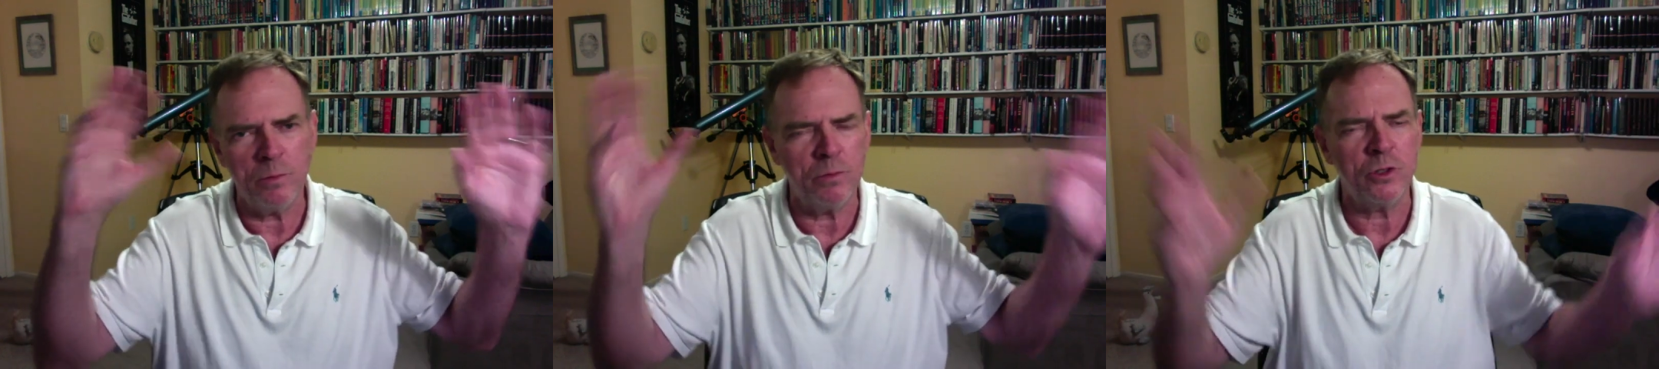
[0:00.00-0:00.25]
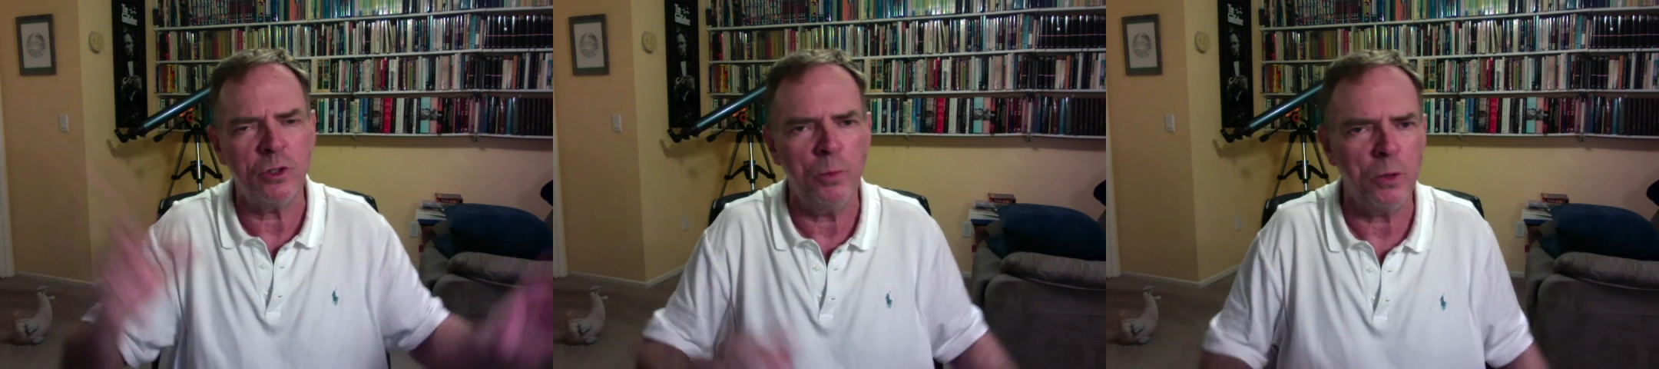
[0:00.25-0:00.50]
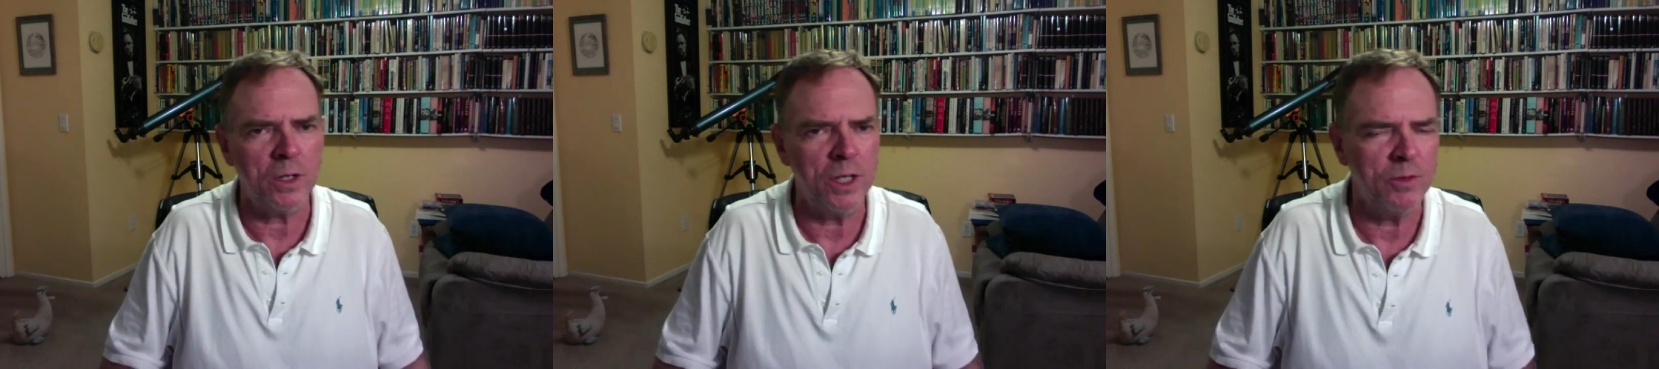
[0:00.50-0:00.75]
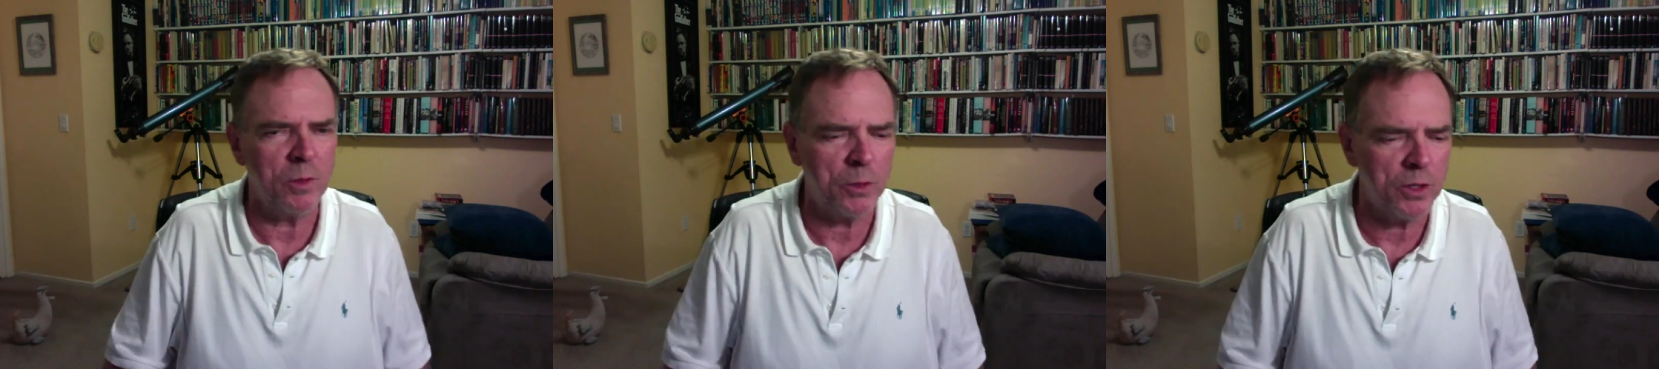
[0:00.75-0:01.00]
super
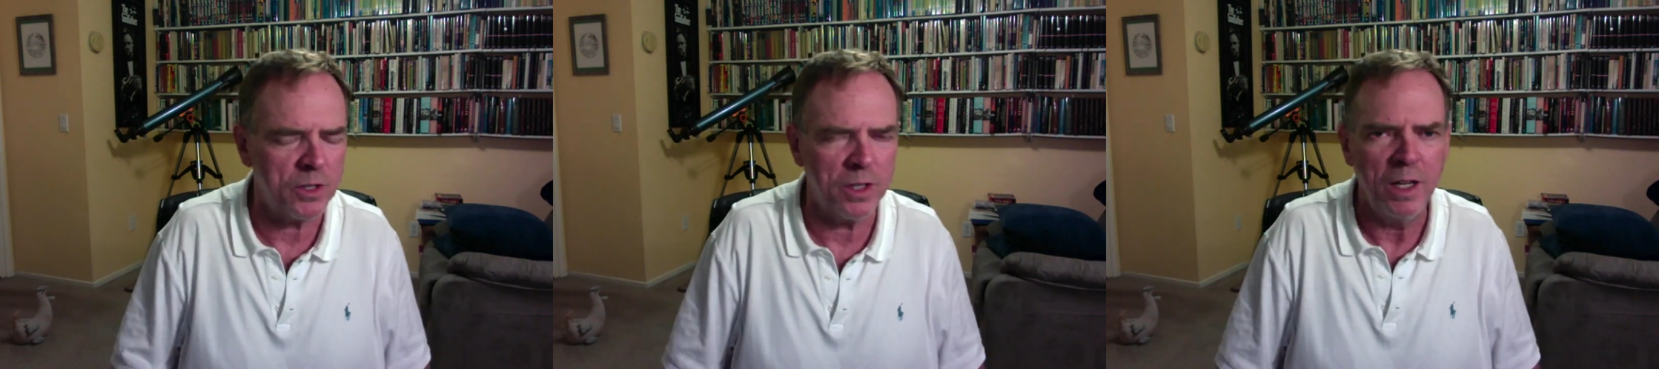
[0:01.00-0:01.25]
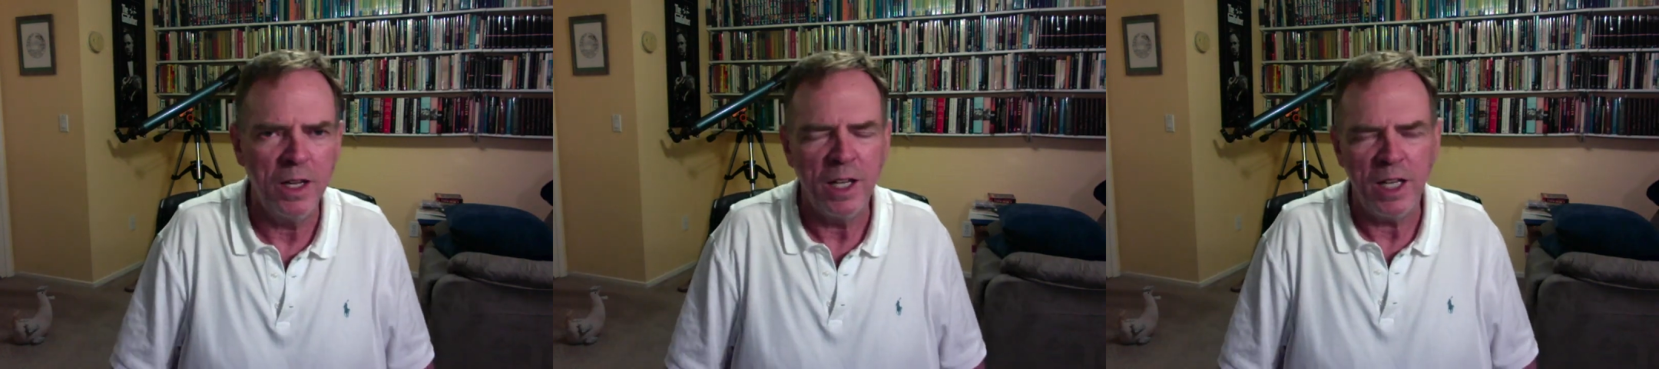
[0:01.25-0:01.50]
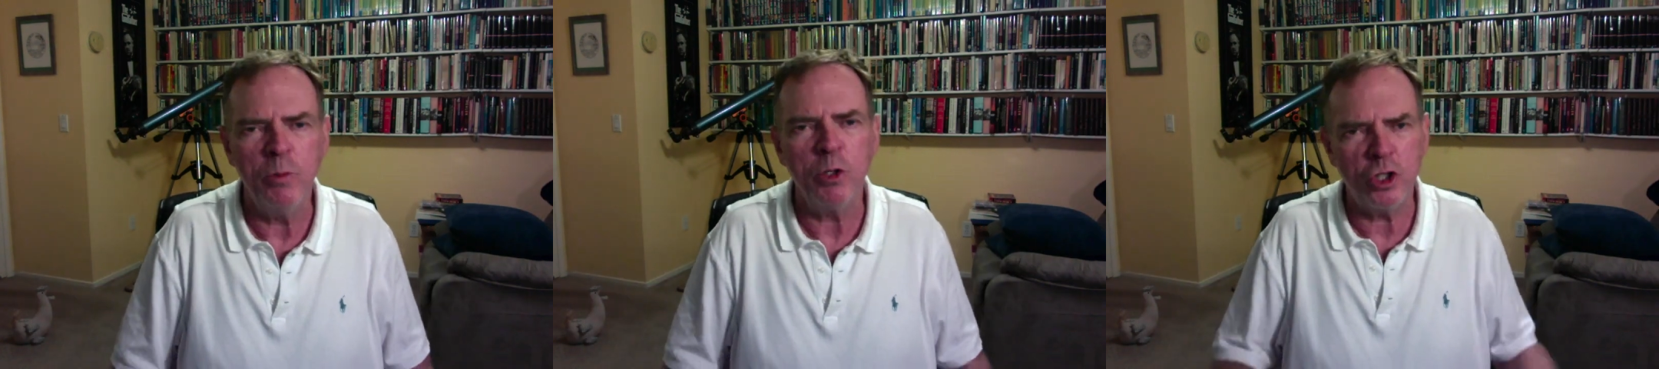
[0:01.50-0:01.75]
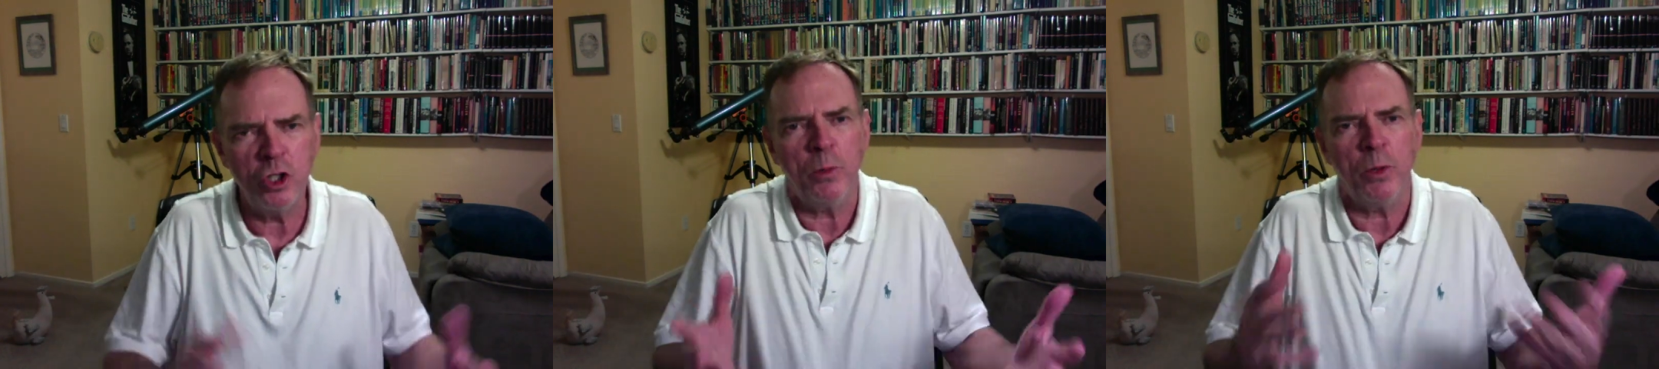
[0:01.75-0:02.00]
clever person. He was
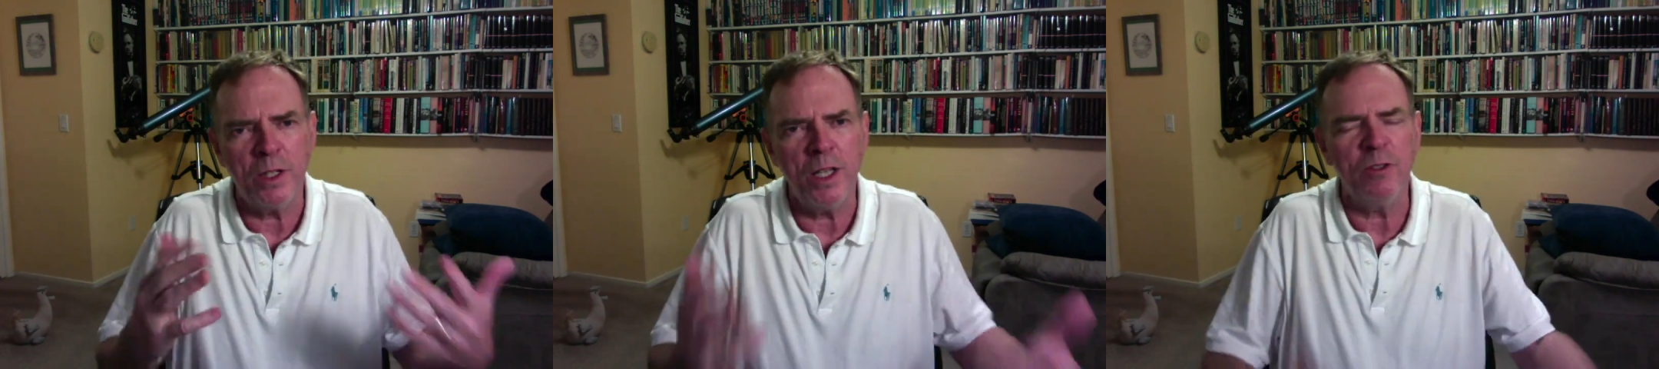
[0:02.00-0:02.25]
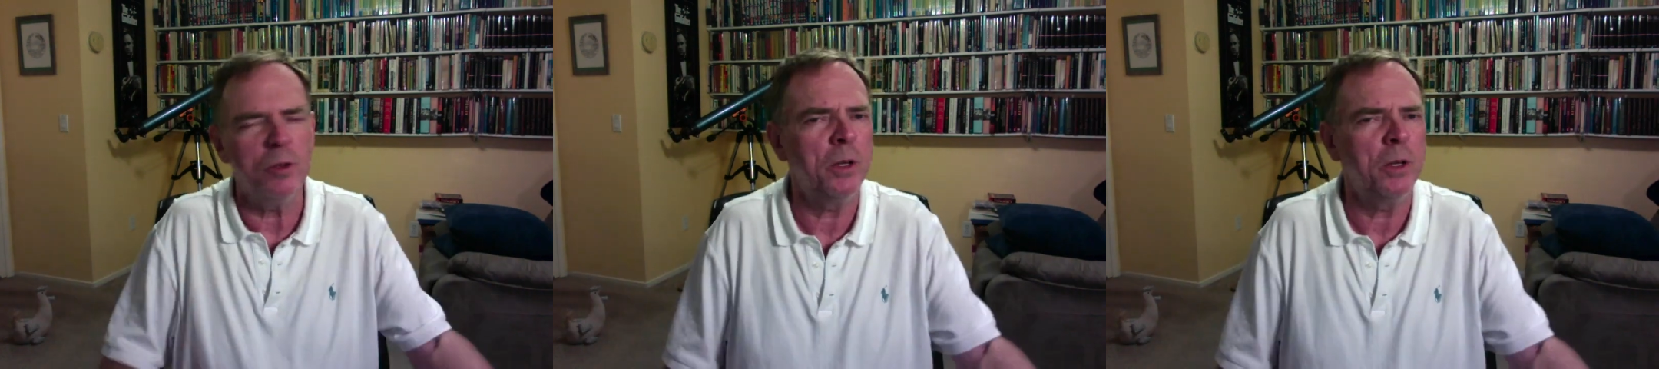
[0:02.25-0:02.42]
super clever,